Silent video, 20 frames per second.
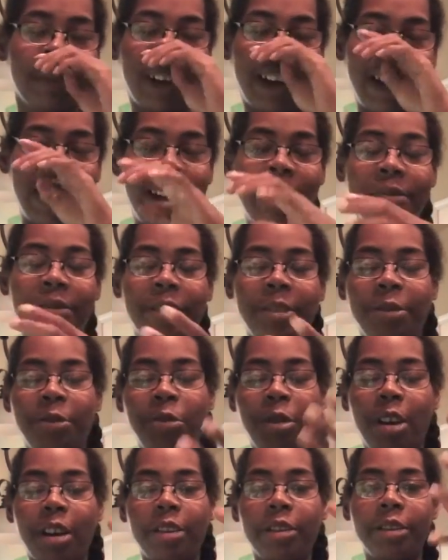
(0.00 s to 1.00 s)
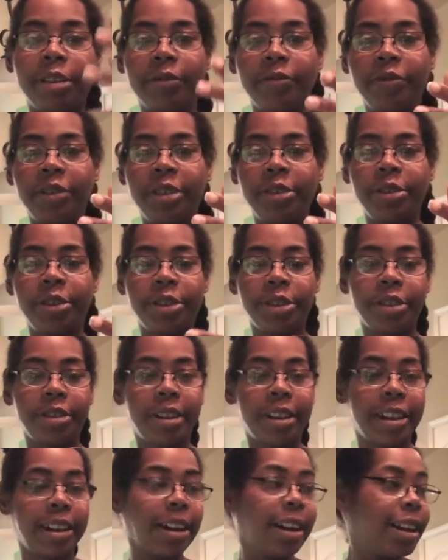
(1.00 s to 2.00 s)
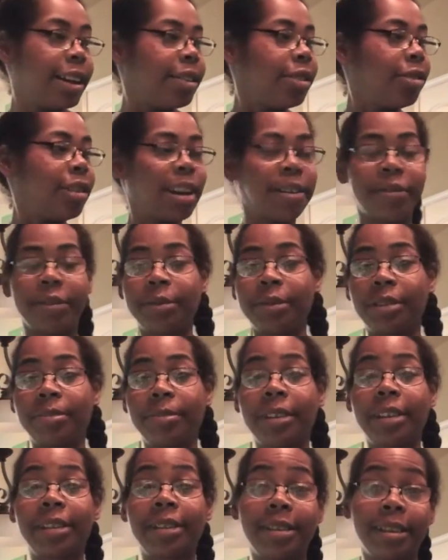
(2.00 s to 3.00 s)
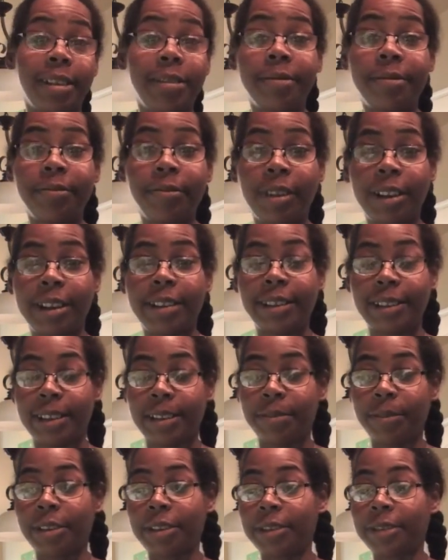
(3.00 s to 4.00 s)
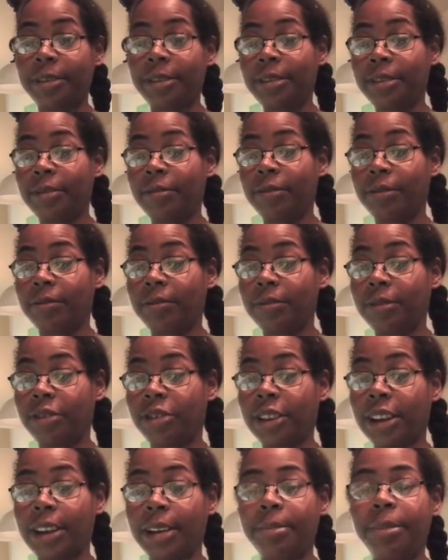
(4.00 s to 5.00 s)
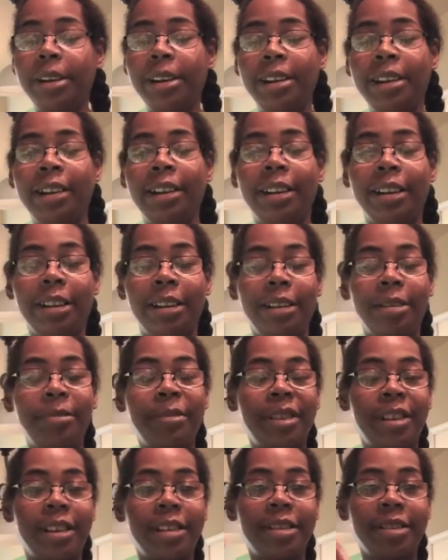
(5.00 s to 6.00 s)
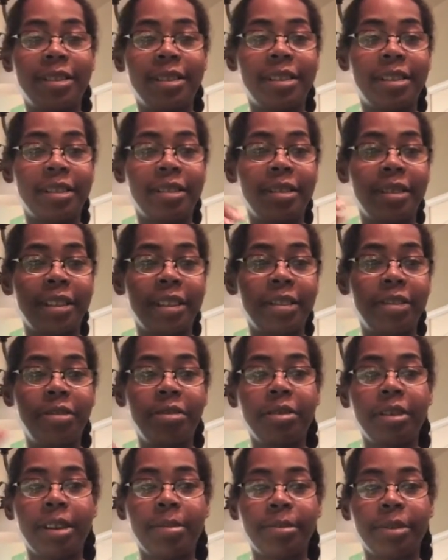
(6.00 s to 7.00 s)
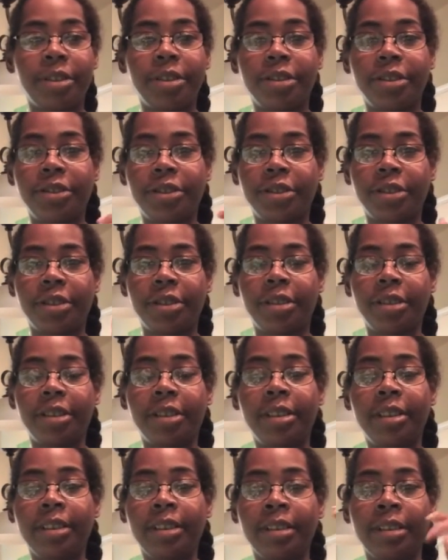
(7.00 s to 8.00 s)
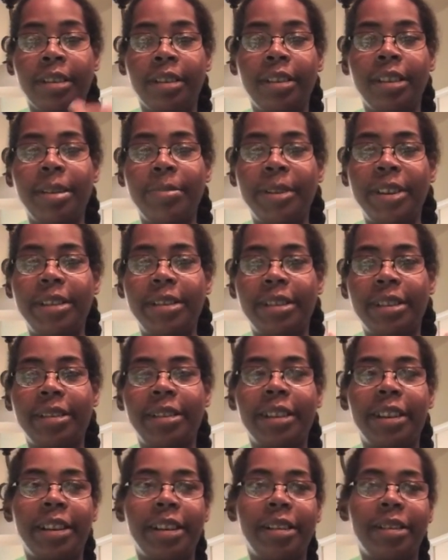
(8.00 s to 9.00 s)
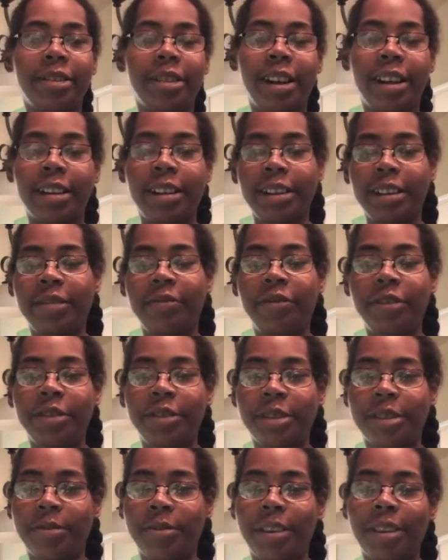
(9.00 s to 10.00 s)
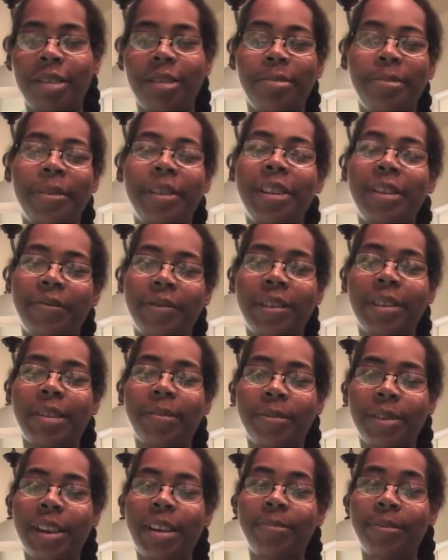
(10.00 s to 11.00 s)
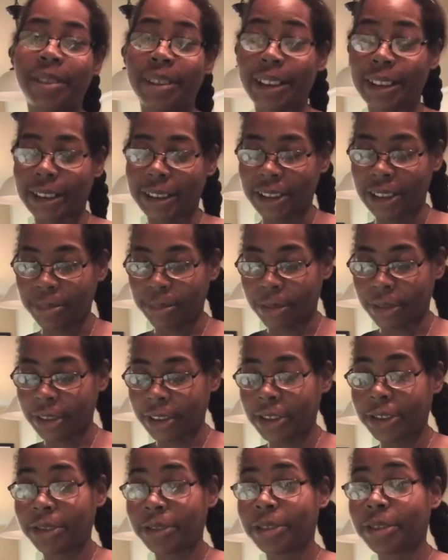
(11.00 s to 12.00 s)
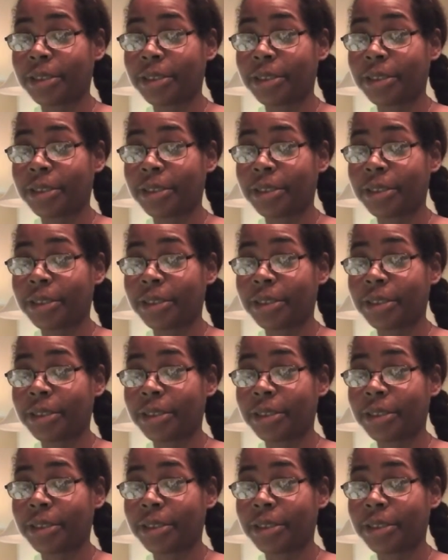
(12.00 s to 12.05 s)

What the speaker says: I have a water infuser thing. I don't have it with me. It's at my job. And I just stick like cucumbers or lemons in there and kind of infuse the water, but even sometimes that gets boring too.